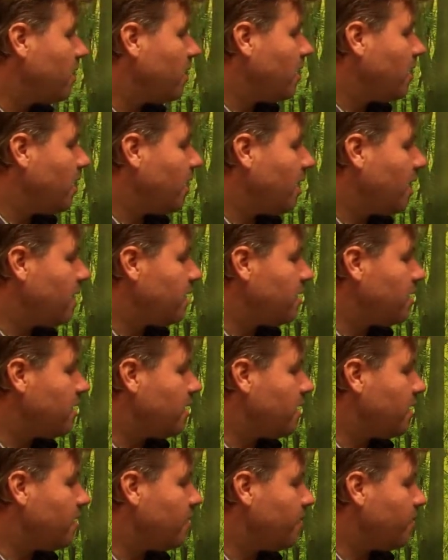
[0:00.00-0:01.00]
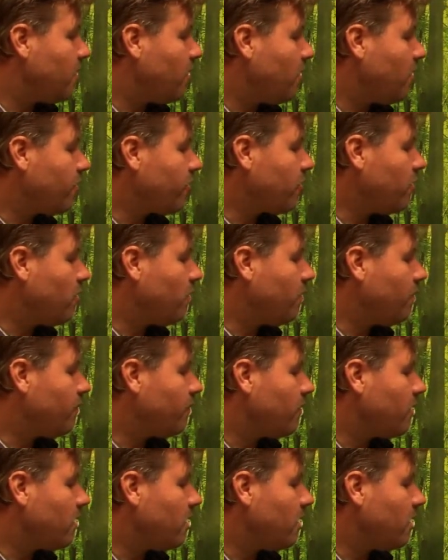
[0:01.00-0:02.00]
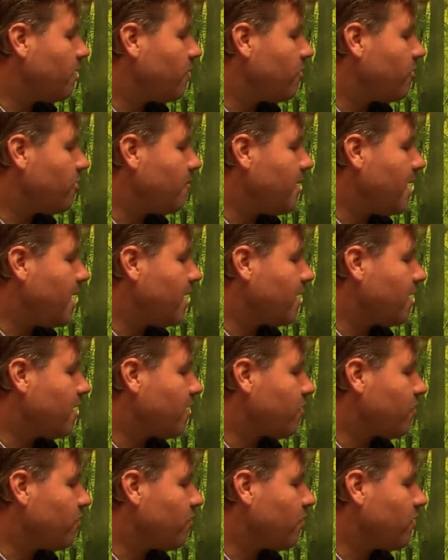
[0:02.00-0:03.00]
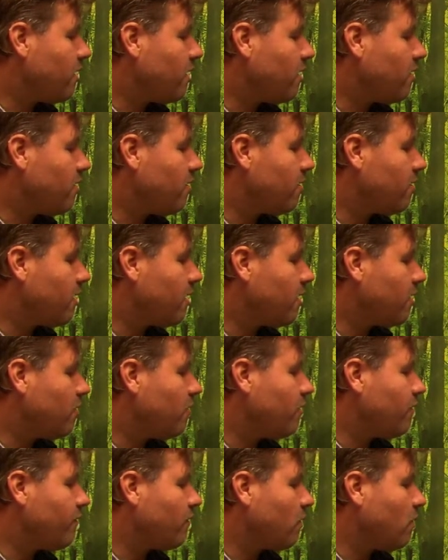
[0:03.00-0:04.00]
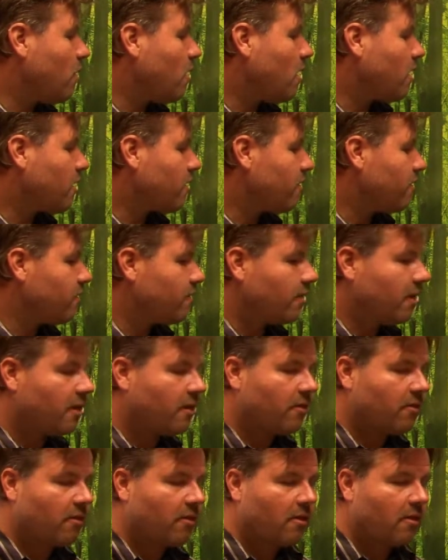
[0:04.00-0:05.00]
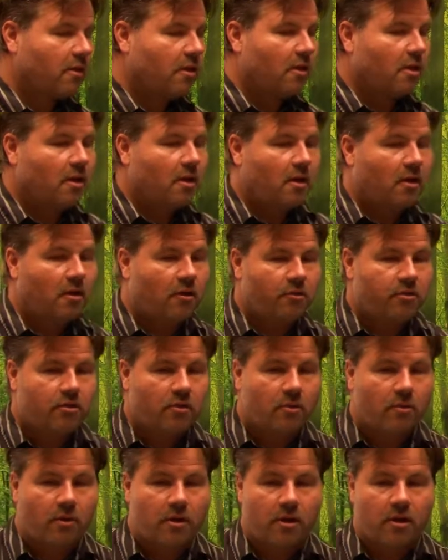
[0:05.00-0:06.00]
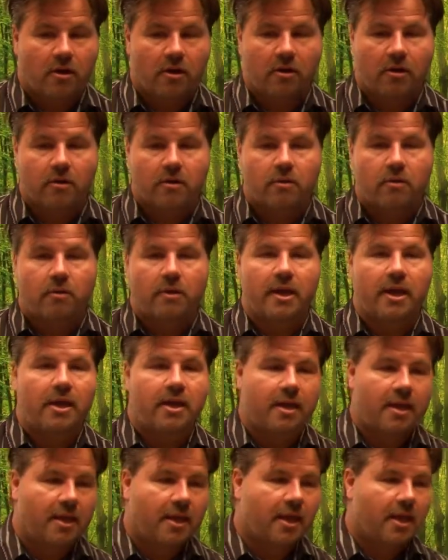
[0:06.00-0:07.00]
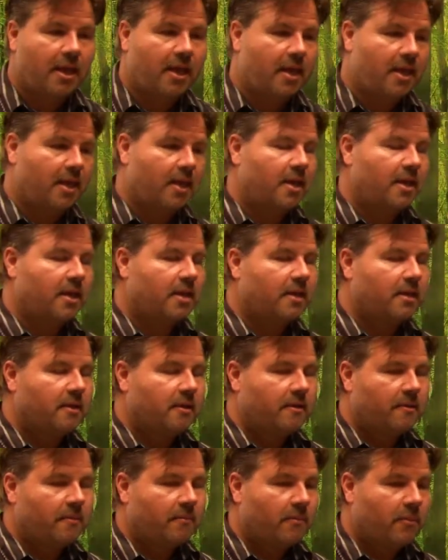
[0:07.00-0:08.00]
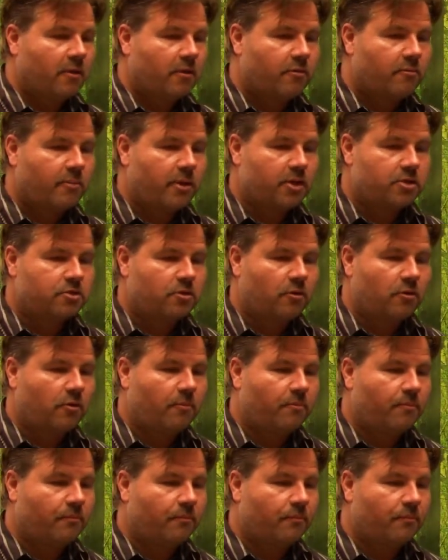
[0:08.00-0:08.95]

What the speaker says: and also somatic exercises like going for walks and things. Also, we are creating a special